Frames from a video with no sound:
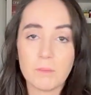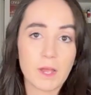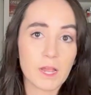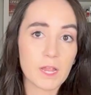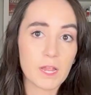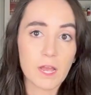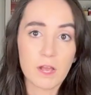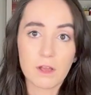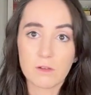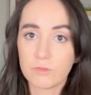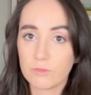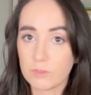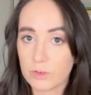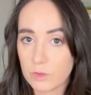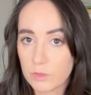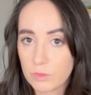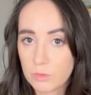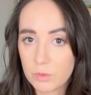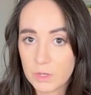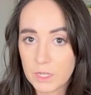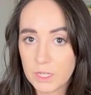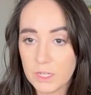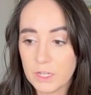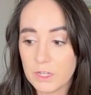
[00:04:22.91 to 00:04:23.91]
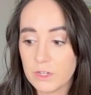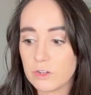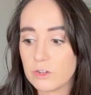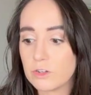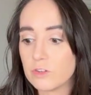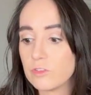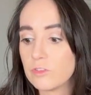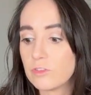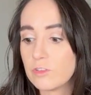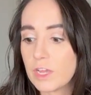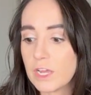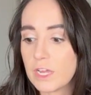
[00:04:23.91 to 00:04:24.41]
I have for 3
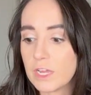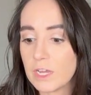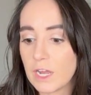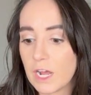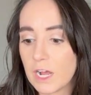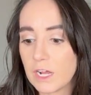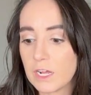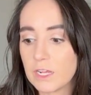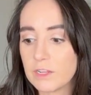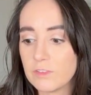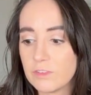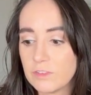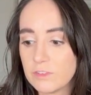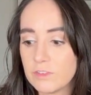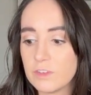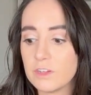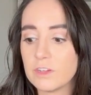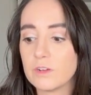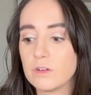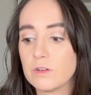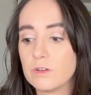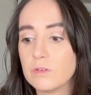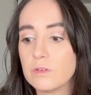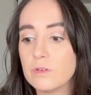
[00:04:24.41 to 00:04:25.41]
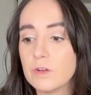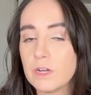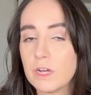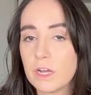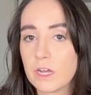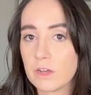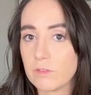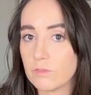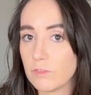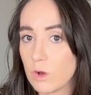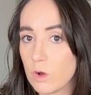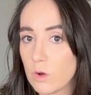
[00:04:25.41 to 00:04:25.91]
years, and I still
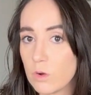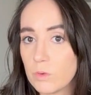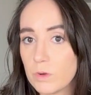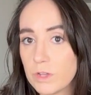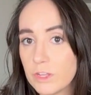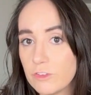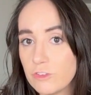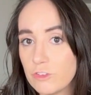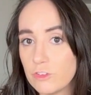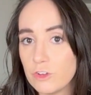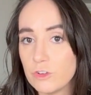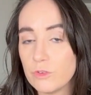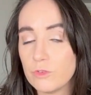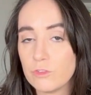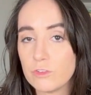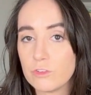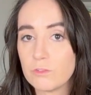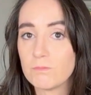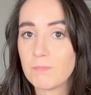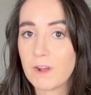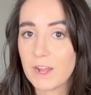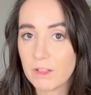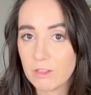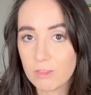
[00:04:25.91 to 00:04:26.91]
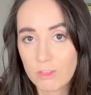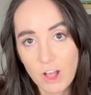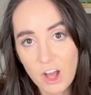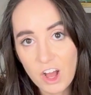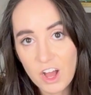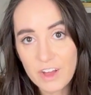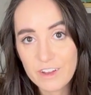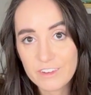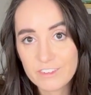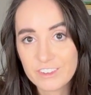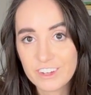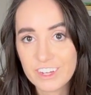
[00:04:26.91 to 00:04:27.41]
have always used my
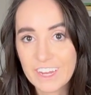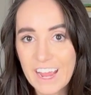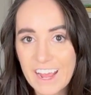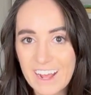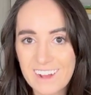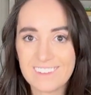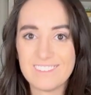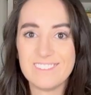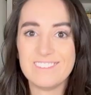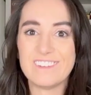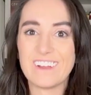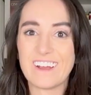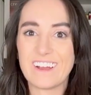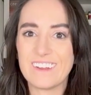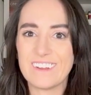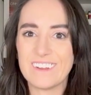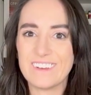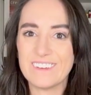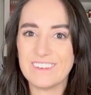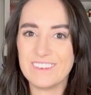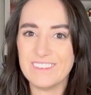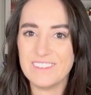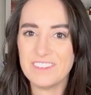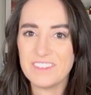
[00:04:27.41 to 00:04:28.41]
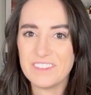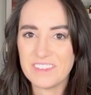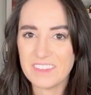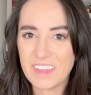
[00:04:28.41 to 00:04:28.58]
Lodge cast iron